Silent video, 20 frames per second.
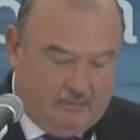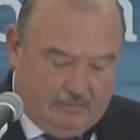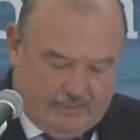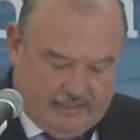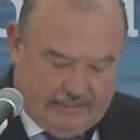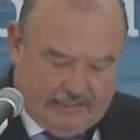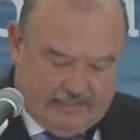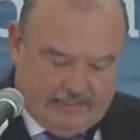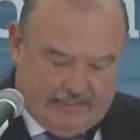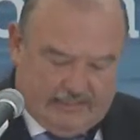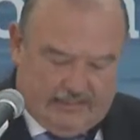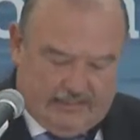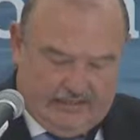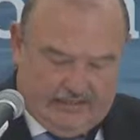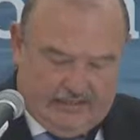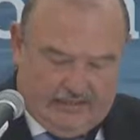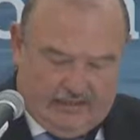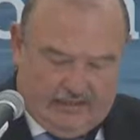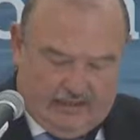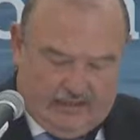to these
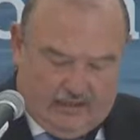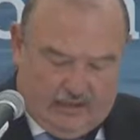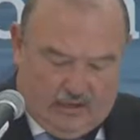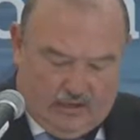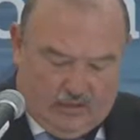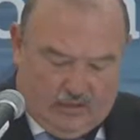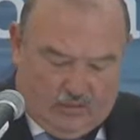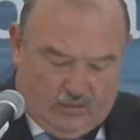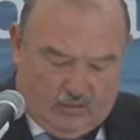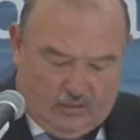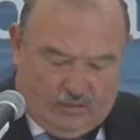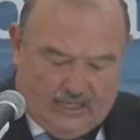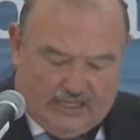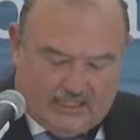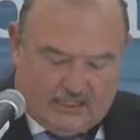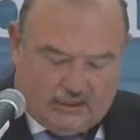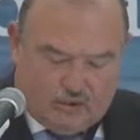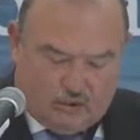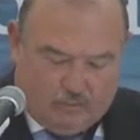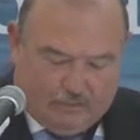urban elements
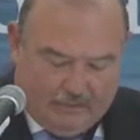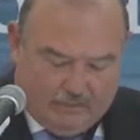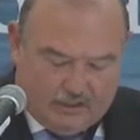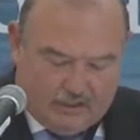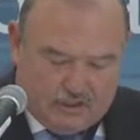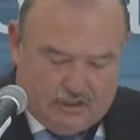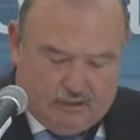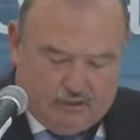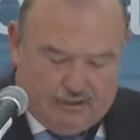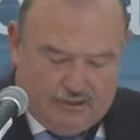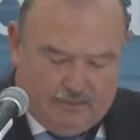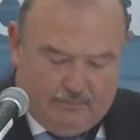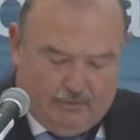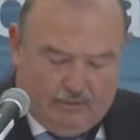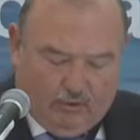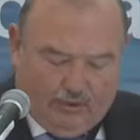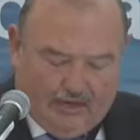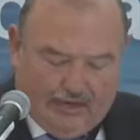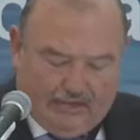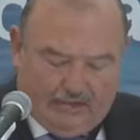might be helpful,
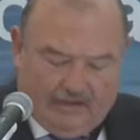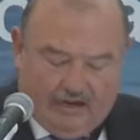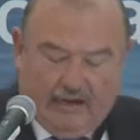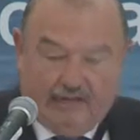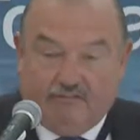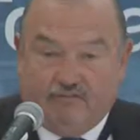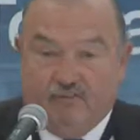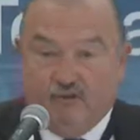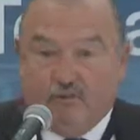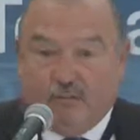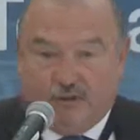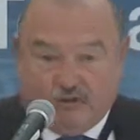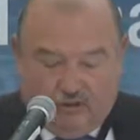for example,